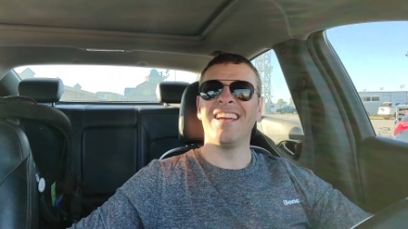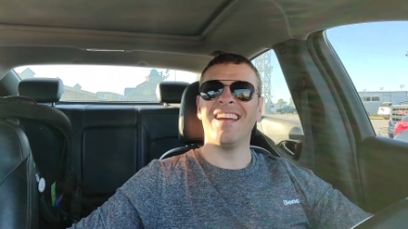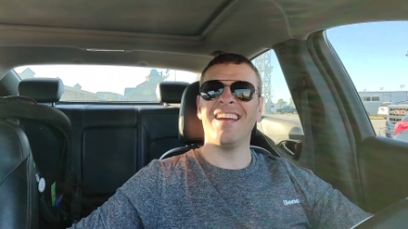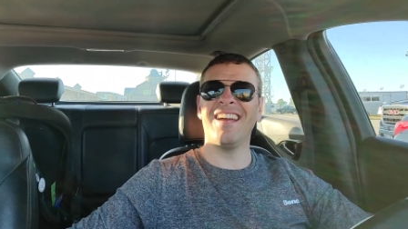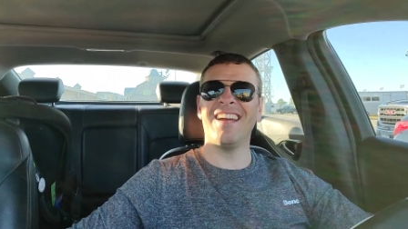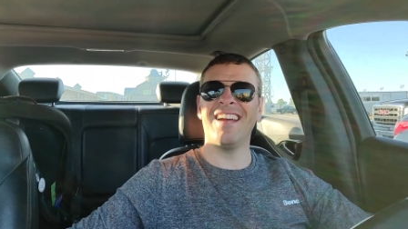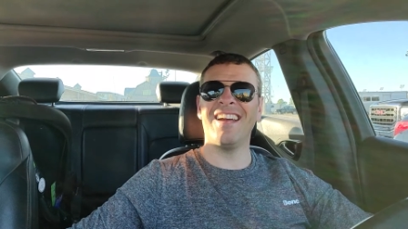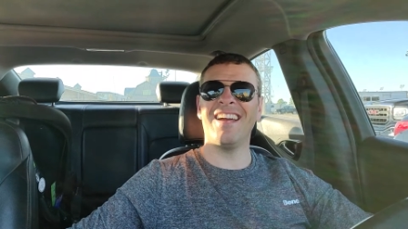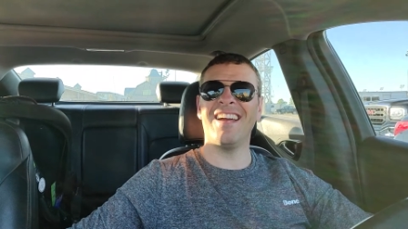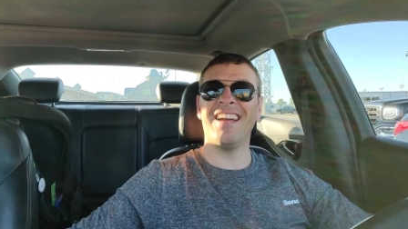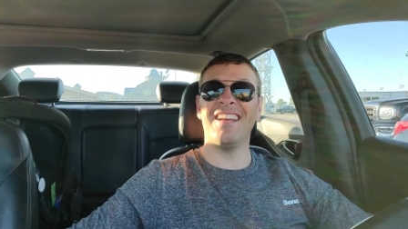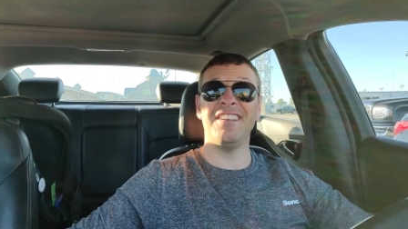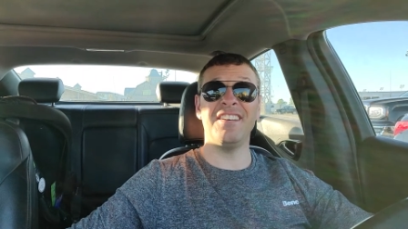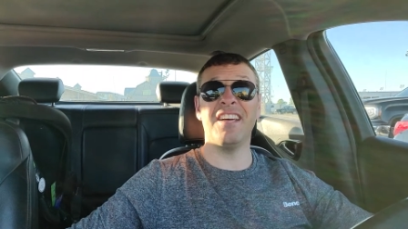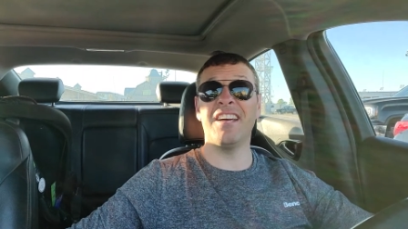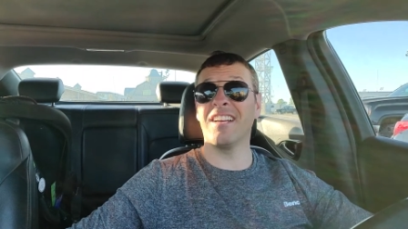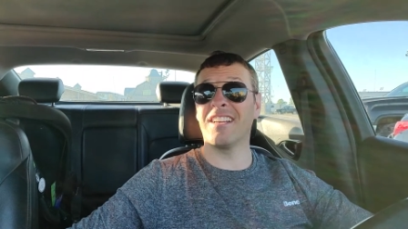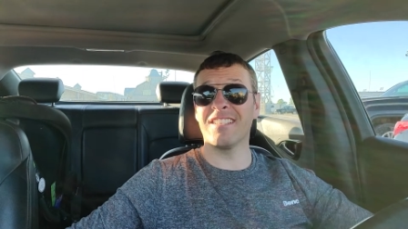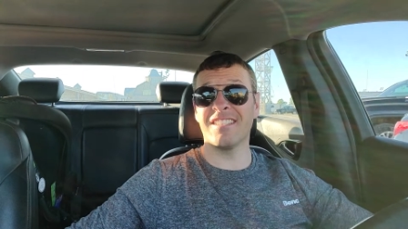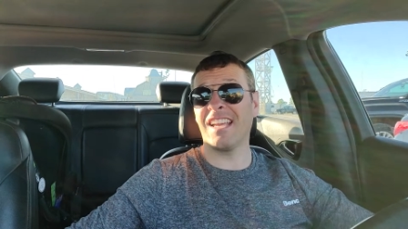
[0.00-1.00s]

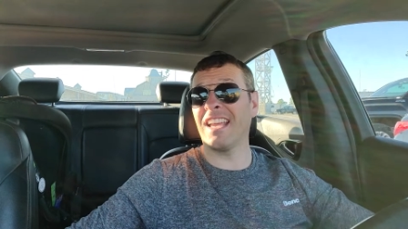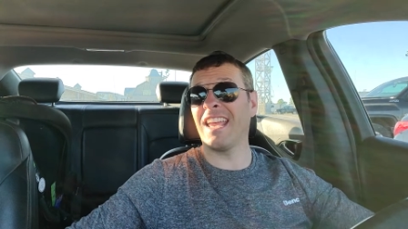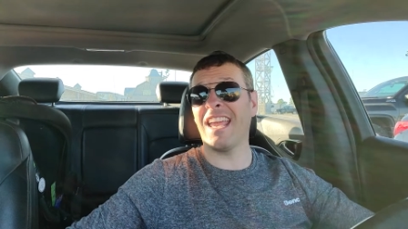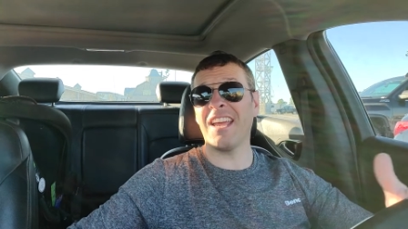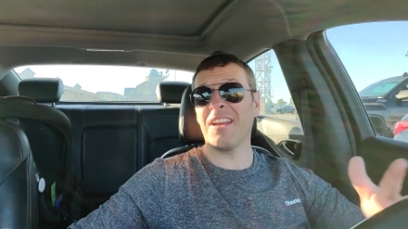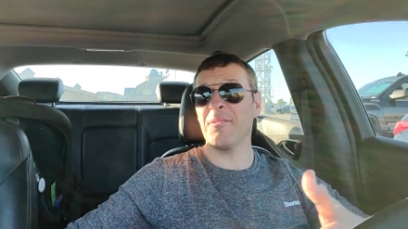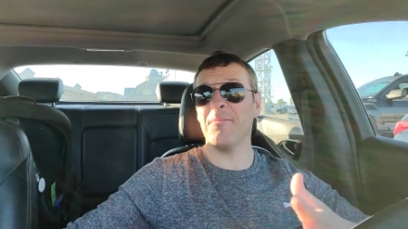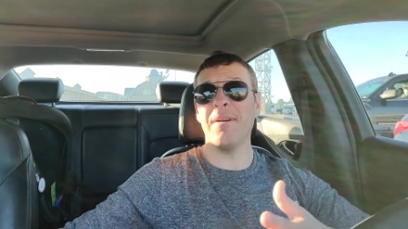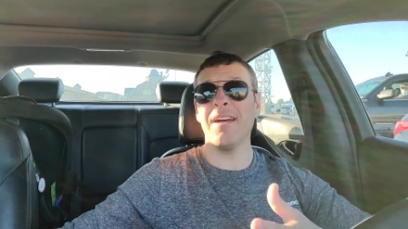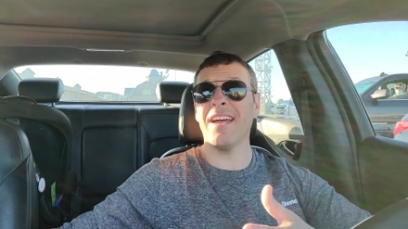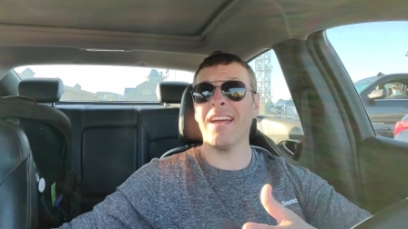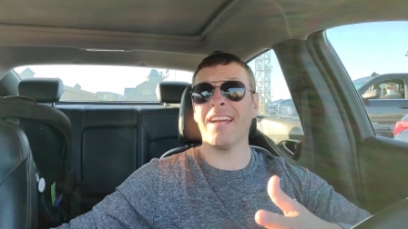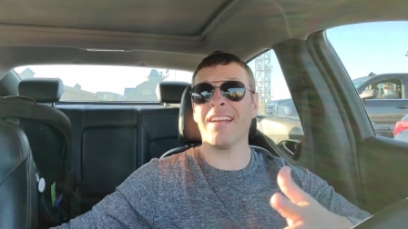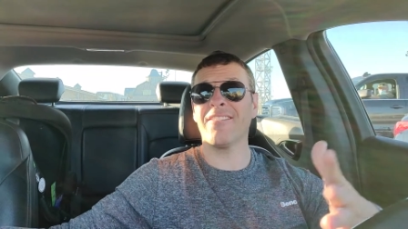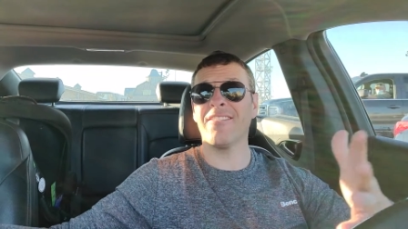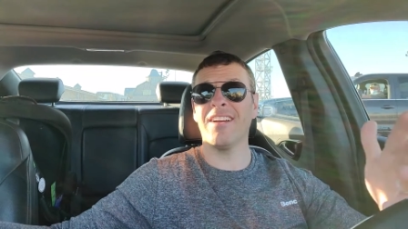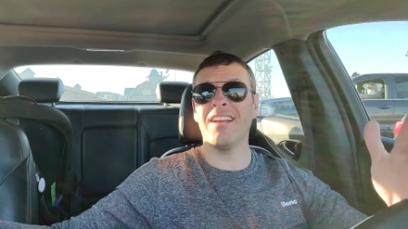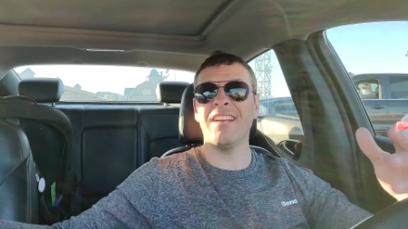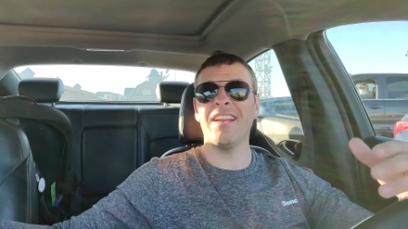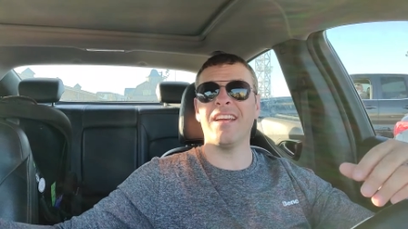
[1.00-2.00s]
because uh, I can't come back, right?